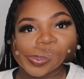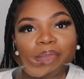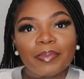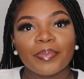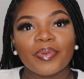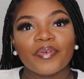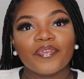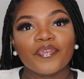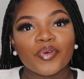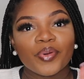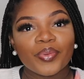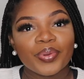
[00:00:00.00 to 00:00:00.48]
And
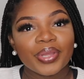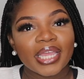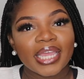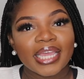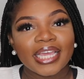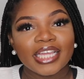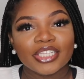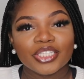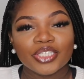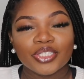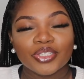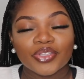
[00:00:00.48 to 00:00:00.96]
before we
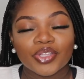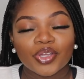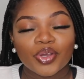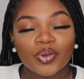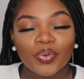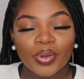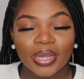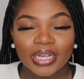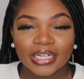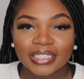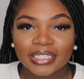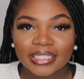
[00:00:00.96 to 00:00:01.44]
get into the
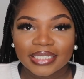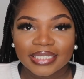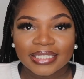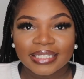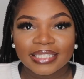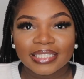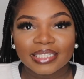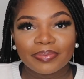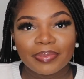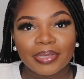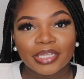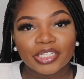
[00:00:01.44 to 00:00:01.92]

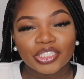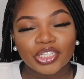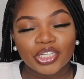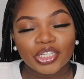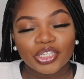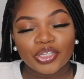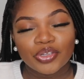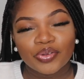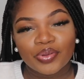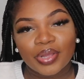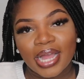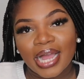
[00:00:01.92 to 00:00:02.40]
questions, make sure
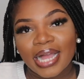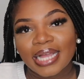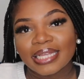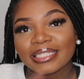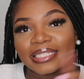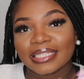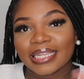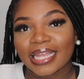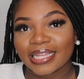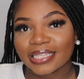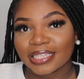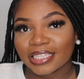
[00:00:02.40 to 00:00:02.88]
you
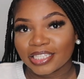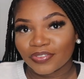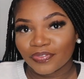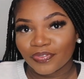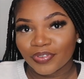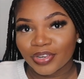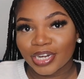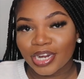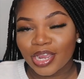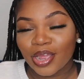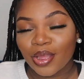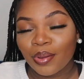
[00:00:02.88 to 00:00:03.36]
guys like this
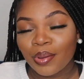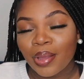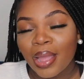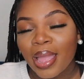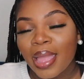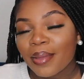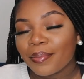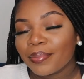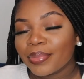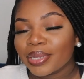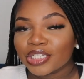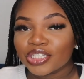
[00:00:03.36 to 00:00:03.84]
video,
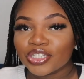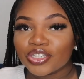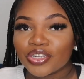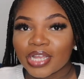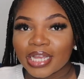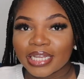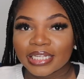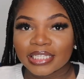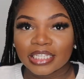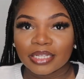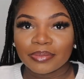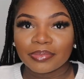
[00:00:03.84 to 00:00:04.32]
make sure you
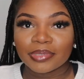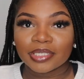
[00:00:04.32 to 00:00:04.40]
guys leave